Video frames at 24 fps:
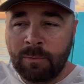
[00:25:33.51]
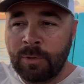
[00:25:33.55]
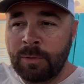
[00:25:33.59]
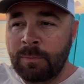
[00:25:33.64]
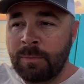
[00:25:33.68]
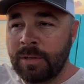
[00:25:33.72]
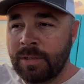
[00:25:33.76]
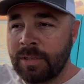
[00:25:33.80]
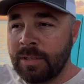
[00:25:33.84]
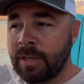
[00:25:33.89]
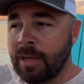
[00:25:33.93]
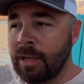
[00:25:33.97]
We
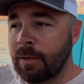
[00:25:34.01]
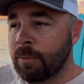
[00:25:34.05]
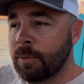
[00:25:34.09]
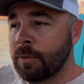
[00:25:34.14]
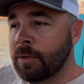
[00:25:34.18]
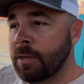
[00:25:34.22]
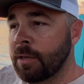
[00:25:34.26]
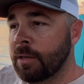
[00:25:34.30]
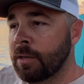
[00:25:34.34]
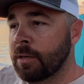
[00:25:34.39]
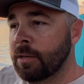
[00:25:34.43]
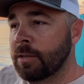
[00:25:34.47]
missed a couple
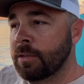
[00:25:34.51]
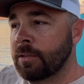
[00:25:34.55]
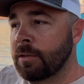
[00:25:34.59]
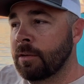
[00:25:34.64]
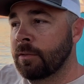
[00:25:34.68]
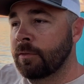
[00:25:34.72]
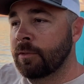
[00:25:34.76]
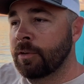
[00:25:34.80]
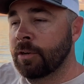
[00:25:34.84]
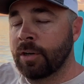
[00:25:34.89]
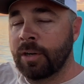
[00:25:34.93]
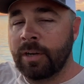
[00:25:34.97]
years
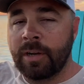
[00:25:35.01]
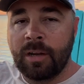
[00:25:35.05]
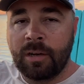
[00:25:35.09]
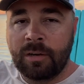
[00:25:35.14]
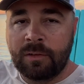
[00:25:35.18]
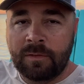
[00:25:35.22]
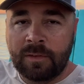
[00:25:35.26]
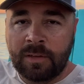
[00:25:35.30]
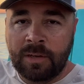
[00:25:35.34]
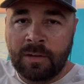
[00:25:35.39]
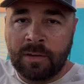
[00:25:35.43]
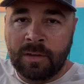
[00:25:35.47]
during
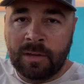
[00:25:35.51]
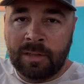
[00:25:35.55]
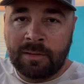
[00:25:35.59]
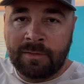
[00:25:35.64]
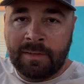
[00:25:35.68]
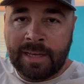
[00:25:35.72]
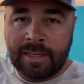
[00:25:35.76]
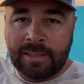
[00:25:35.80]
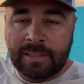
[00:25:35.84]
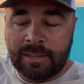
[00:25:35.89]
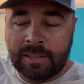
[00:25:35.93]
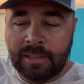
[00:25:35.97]
COVID and all
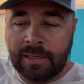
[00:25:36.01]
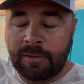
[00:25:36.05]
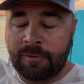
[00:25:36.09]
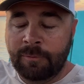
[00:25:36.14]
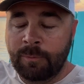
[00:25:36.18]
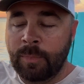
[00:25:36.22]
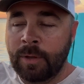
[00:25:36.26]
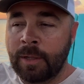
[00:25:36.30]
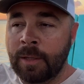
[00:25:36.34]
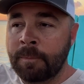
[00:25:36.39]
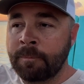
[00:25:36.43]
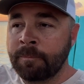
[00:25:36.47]
that stuff,
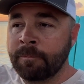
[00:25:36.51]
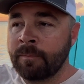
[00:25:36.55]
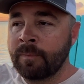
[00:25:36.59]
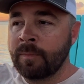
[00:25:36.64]
but